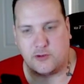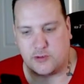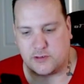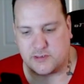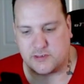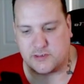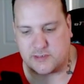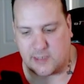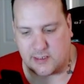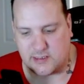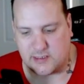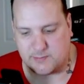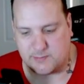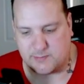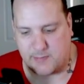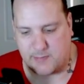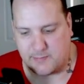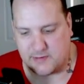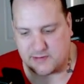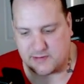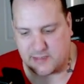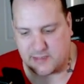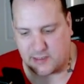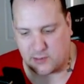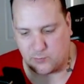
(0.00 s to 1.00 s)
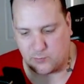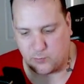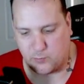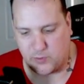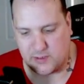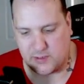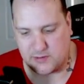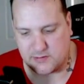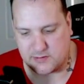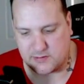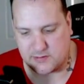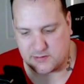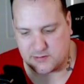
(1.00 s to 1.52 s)
you can start spamming second
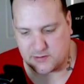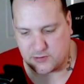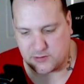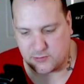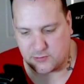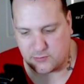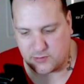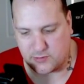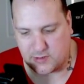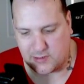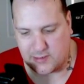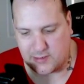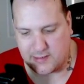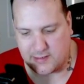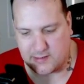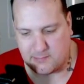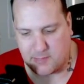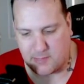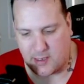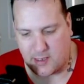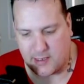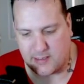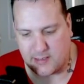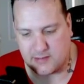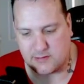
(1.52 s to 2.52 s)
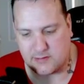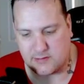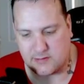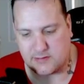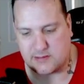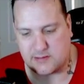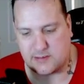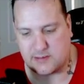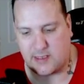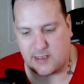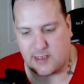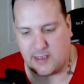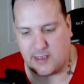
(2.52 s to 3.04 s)
wind to clear the
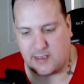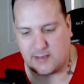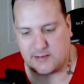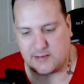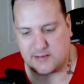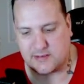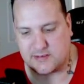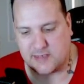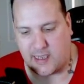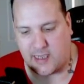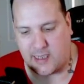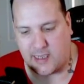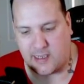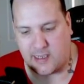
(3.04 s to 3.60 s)
mines and tank